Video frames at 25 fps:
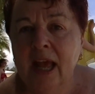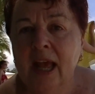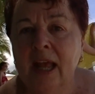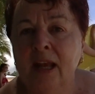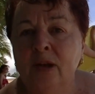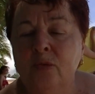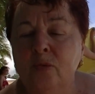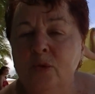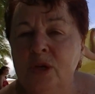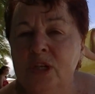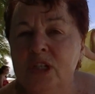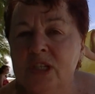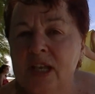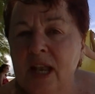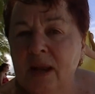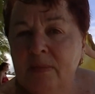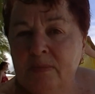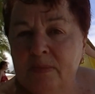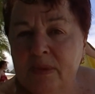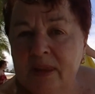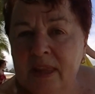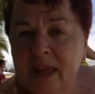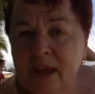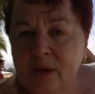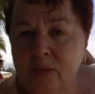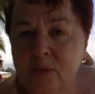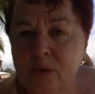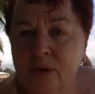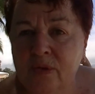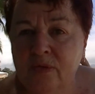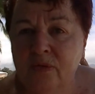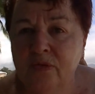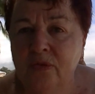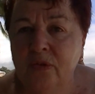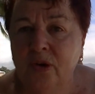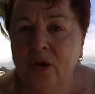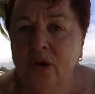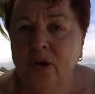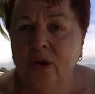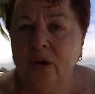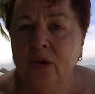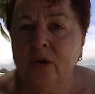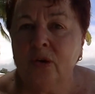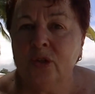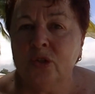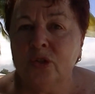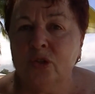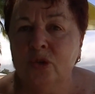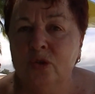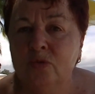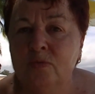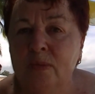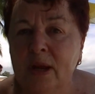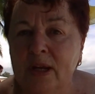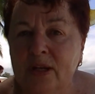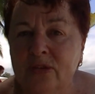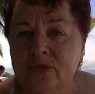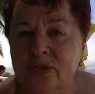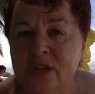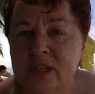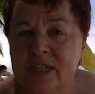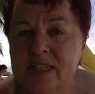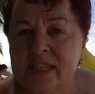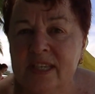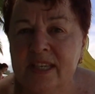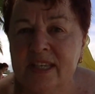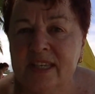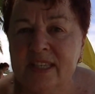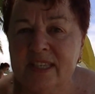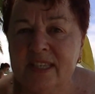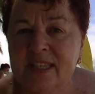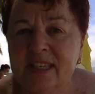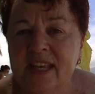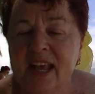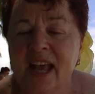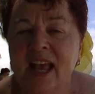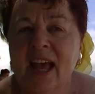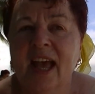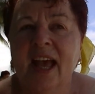and we slept there with four on two mattresses. Wow.